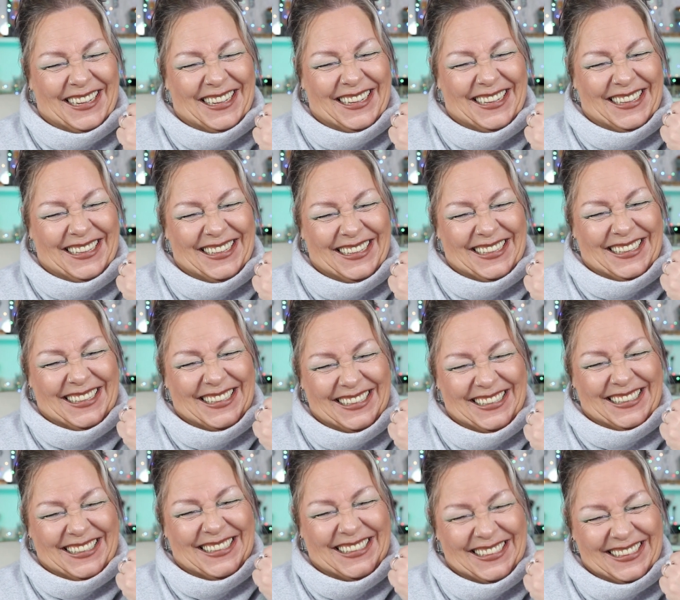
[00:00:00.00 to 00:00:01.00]

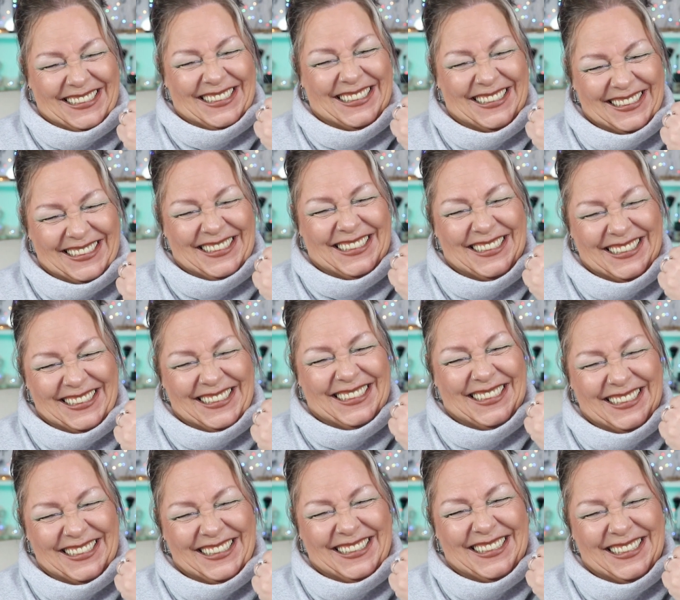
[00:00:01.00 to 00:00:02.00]

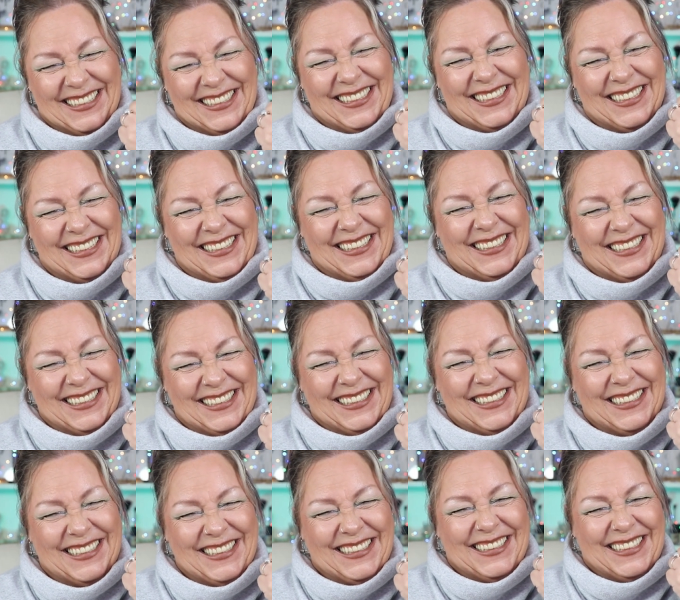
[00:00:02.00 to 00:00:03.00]

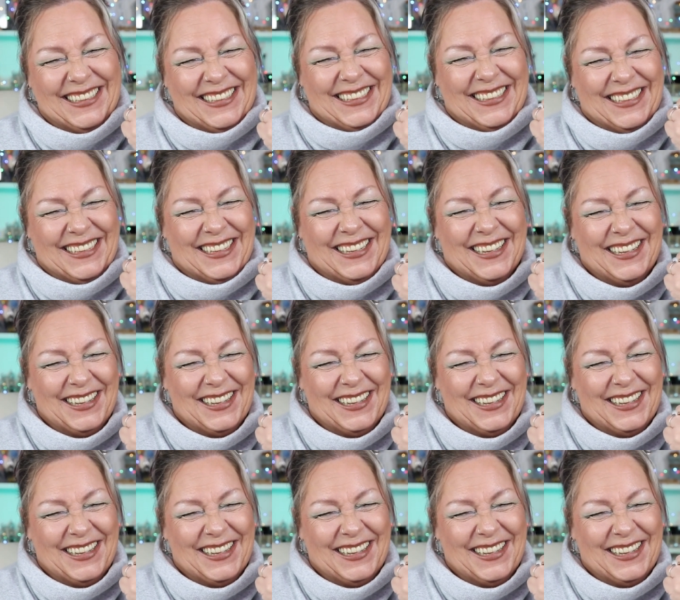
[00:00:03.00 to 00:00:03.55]
No one is speaking in this clip.